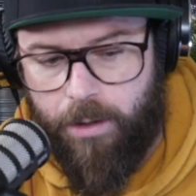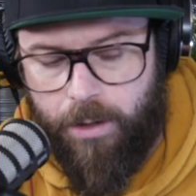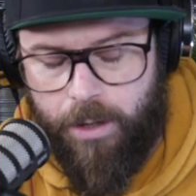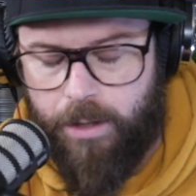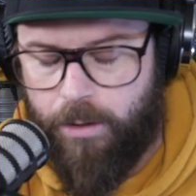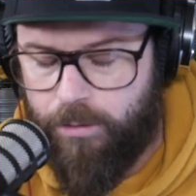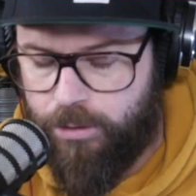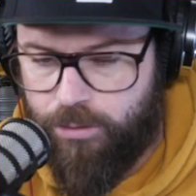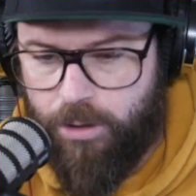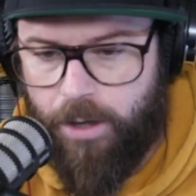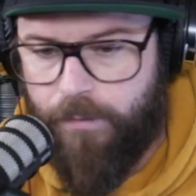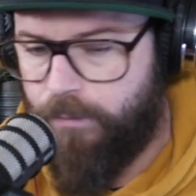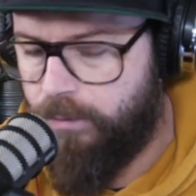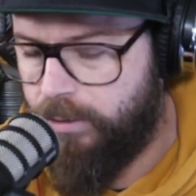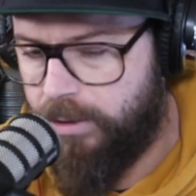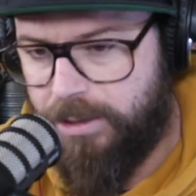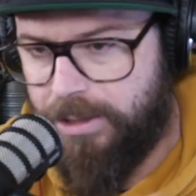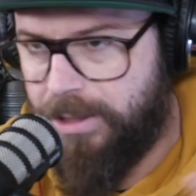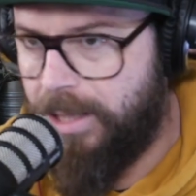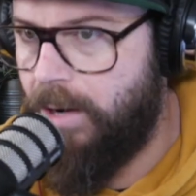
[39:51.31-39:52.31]
I know
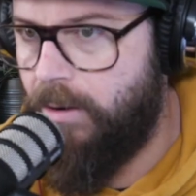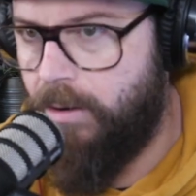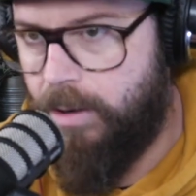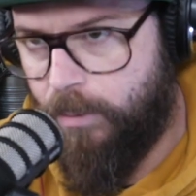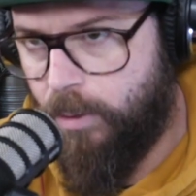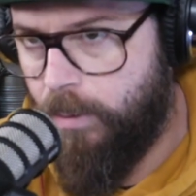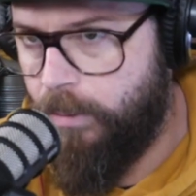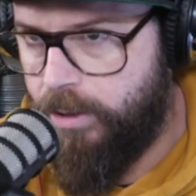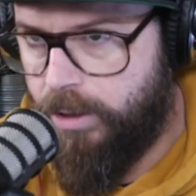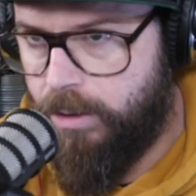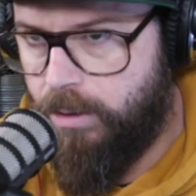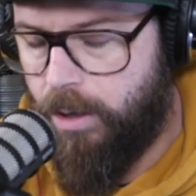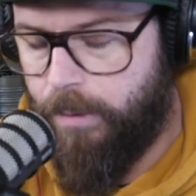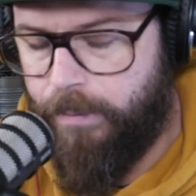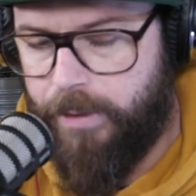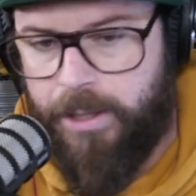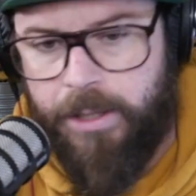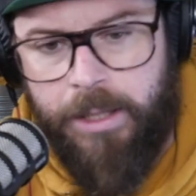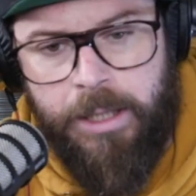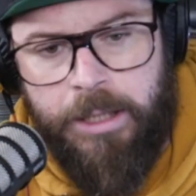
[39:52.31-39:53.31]
Strikeforce isn't there anymore, but you know what I
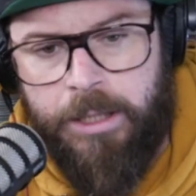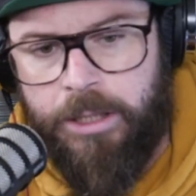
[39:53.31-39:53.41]
mean.